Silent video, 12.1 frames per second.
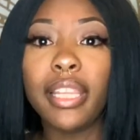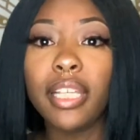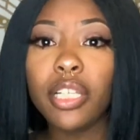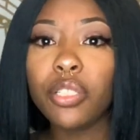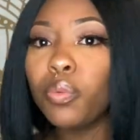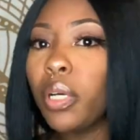
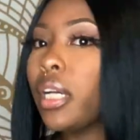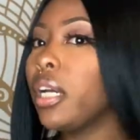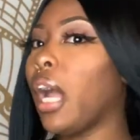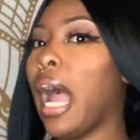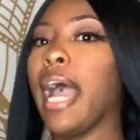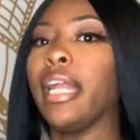This one,
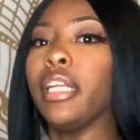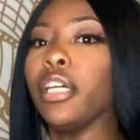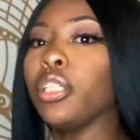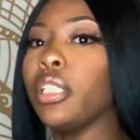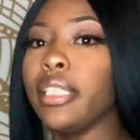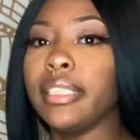I
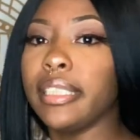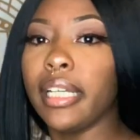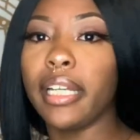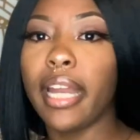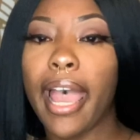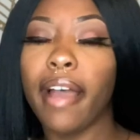literally
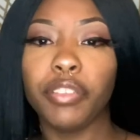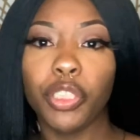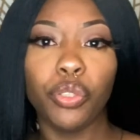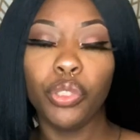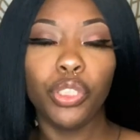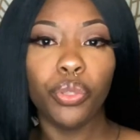didn't have
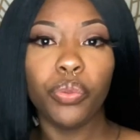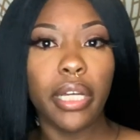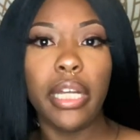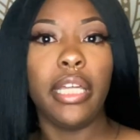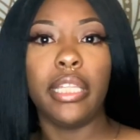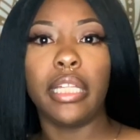to do
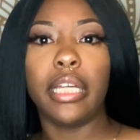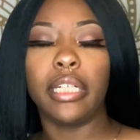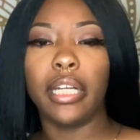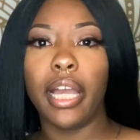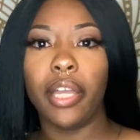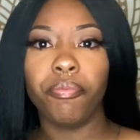anything.
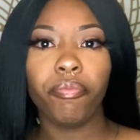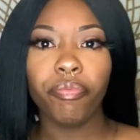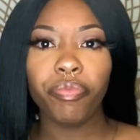Like